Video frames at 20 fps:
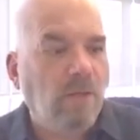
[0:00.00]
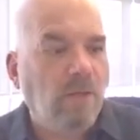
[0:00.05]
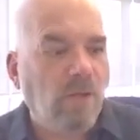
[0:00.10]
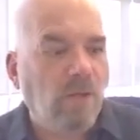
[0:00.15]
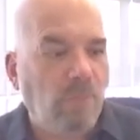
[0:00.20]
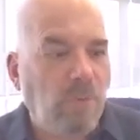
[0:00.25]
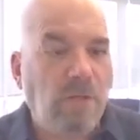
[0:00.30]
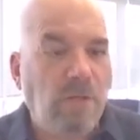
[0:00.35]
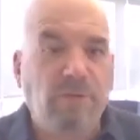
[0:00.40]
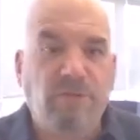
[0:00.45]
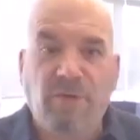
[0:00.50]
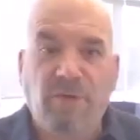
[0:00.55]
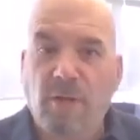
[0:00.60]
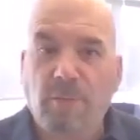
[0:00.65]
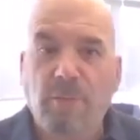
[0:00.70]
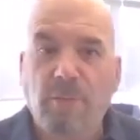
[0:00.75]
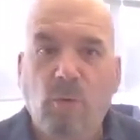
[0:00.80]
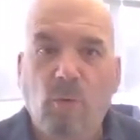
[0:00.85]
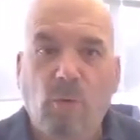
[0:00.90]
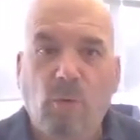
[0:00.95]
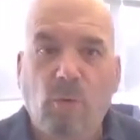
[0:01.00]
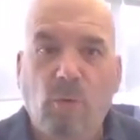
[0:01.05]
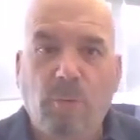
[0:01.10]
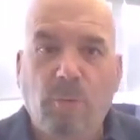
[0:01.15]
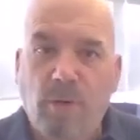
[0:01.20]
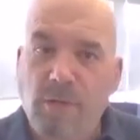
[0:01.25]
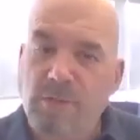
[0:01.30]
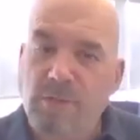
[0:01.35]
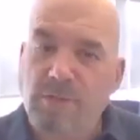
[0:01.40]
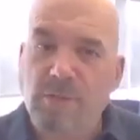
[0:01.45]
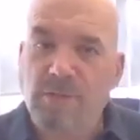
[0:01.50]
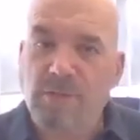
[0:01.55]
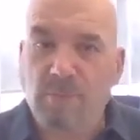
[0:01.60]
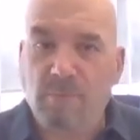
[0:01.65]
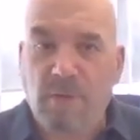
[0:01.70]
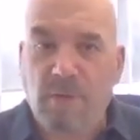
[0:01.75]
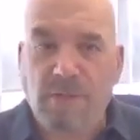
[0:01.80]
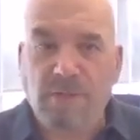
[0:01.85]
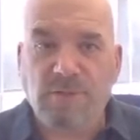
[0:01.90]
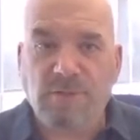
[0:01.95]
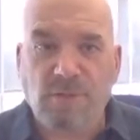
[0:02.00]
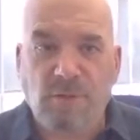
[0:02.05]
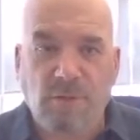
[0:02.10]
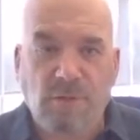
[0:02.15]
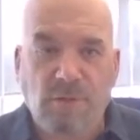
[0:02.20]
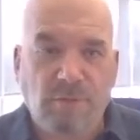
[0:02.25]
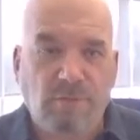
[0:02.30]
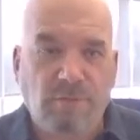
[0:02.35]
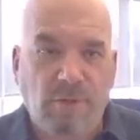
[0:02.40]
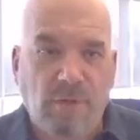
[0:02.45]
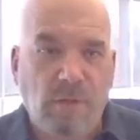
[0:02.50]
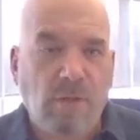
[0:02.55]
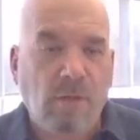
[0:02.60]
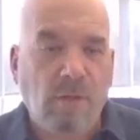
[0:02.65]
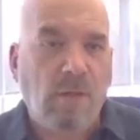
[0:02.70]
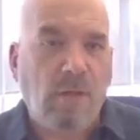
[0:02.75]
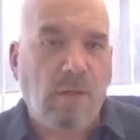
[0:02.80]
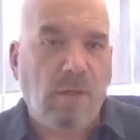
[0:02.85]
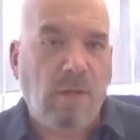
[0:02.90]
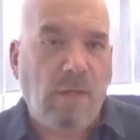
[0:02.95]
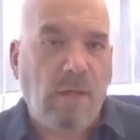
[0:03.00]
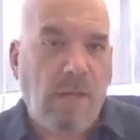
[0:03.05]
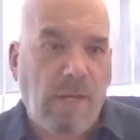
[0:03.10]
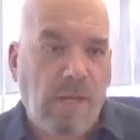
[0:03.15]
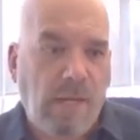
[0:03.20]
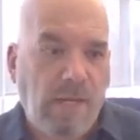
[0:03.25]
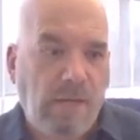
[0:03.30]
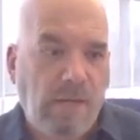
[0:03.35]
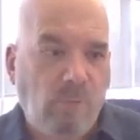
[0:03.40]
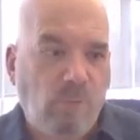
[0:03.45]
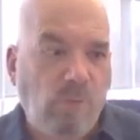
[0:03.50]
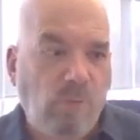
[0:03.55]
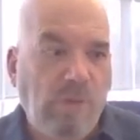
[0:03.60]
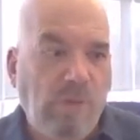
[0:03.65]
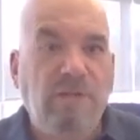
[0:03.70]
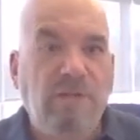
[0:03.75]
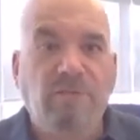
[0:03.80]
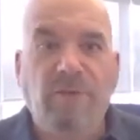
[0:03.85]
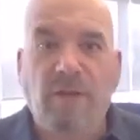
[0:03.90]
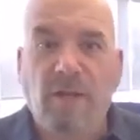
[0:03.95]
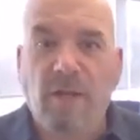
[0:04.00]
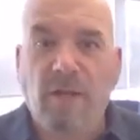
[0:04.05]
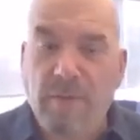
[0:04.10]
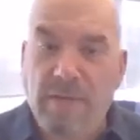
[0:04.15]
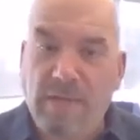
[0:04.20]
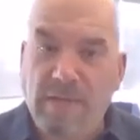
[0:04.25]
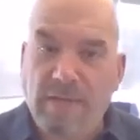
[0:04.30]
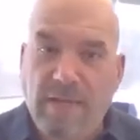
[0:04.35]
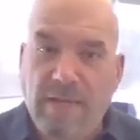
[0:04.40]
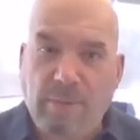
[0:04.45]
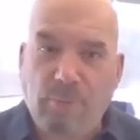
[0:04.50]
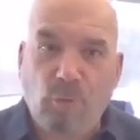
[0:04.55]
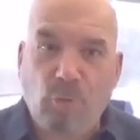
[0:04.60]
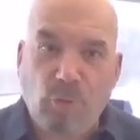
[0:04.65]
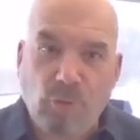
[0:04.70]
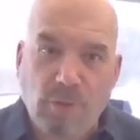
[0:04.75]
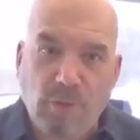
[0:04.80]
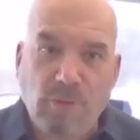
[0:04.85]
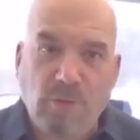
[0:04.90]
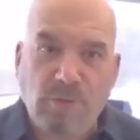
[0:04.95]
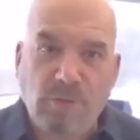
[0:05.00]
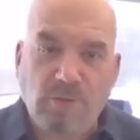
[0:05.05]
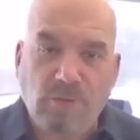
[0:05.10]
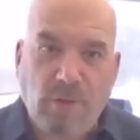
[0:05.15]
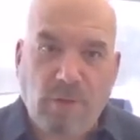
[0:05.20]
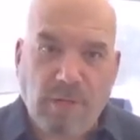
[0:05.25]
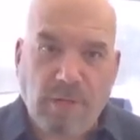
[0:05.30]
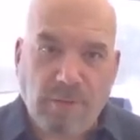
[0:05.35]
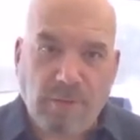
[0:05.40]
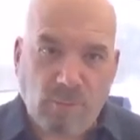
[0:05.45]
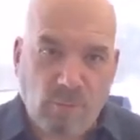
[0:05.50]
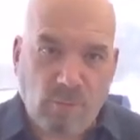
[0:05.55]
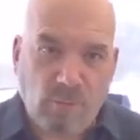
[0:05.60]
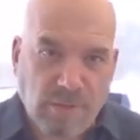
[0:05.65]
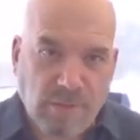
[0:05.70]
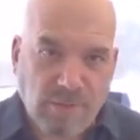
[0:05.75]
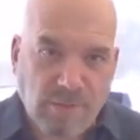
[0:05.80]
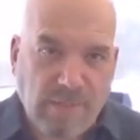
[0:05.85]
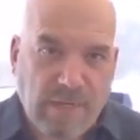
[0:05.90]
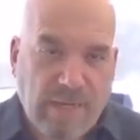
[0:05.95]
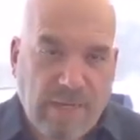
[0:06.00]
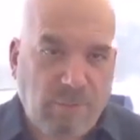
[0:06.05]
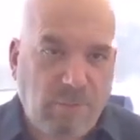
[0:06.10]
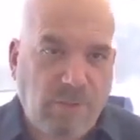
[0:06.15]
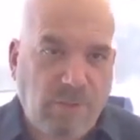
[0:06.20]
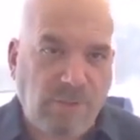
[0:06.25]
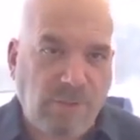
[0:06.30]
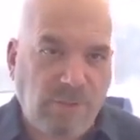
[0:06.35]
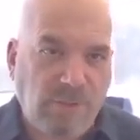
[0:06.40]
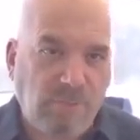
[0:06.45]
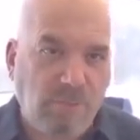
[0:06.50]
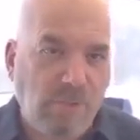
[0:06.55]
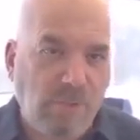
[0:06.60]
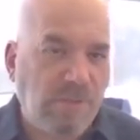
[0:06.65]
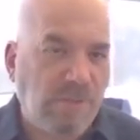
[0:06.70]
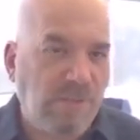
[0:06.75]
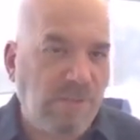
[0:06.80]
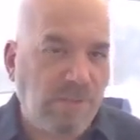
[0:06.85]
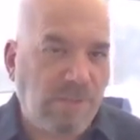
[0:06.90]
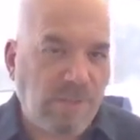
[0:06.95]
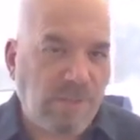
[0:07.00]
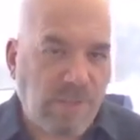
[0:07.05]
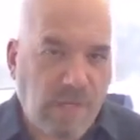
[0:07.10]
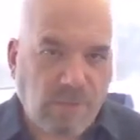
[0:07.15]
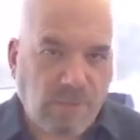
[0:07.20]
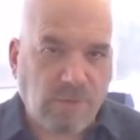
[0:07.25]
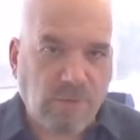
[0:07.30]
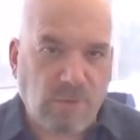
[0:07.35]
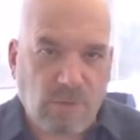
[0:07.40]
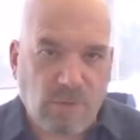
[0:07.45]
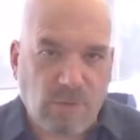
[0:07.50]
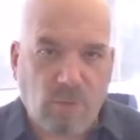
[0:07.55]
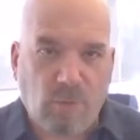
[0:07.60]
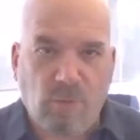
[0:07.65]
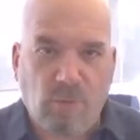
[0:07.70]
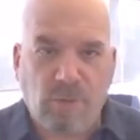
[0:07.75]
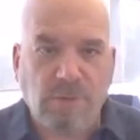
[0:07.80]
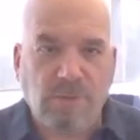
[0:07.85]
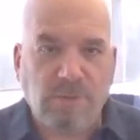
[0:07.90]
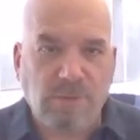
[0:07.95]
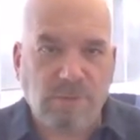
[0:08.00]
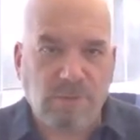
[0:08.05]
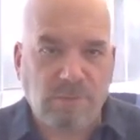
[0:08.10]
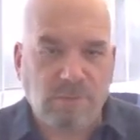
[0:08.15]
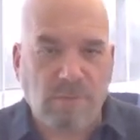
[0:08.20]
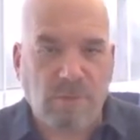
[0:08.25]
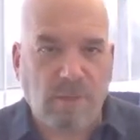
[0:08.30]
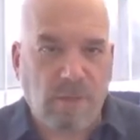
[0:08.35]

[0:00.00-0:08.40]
community development corporations that might serve a redeveloping neighborhood that's trying to reestablish its business sector or its